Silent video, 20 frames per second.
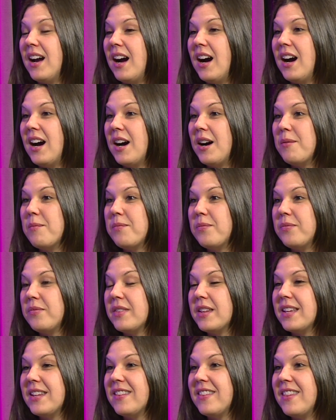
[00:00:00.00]

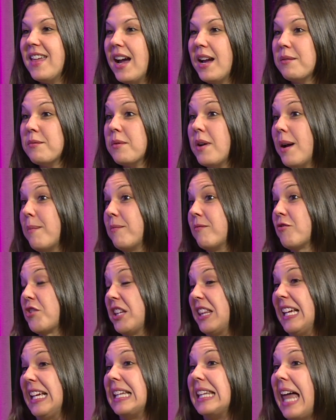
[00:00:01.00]
I'm
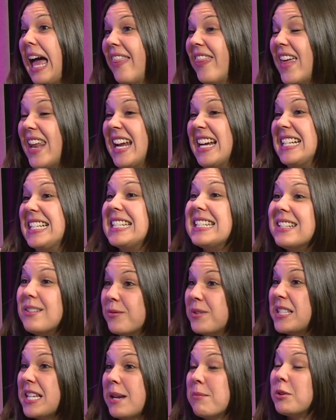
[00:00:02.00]
really glad that I
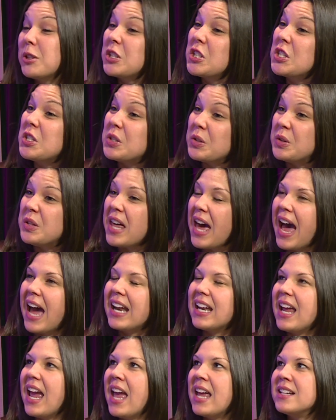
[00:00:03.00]
was able to do
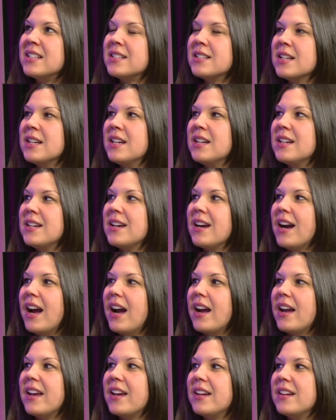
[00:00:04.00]
that. And
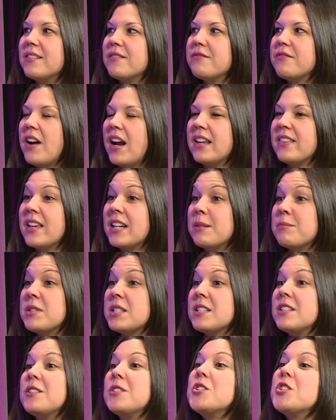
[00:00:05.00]
I find that I'm
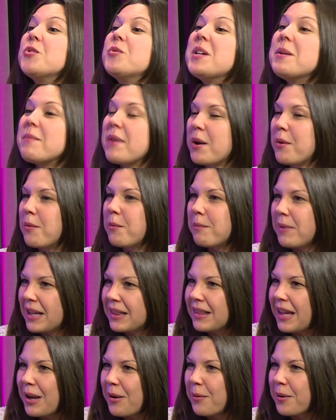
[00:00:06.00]
still doing my
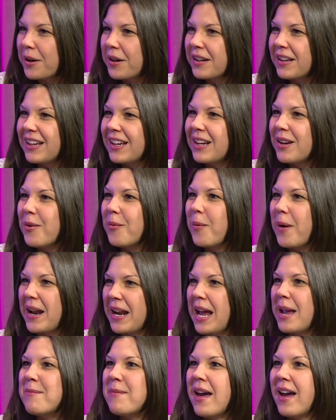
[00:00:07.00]
light work
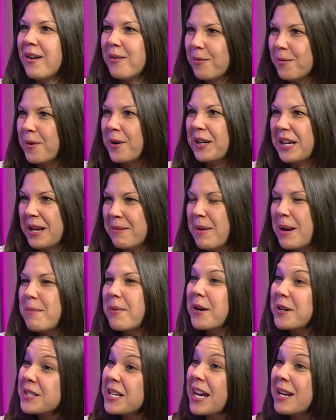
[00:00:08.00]
when I'm working my
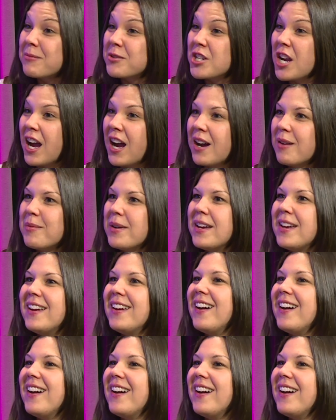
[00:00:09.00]
part-time job,